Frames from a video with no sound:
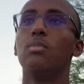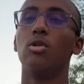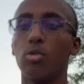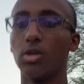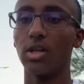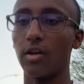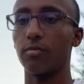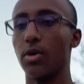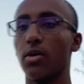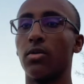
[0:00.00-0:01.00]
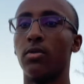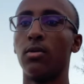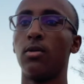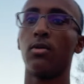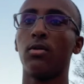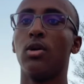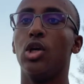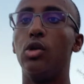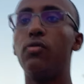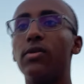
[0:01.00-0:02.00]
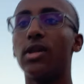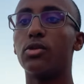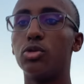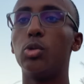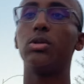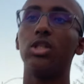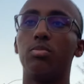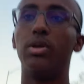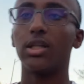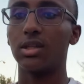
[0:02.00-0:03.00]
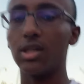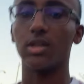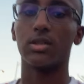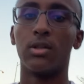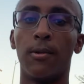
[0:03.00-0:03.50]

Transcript: them in real life, bro. You think that they're doing these big things.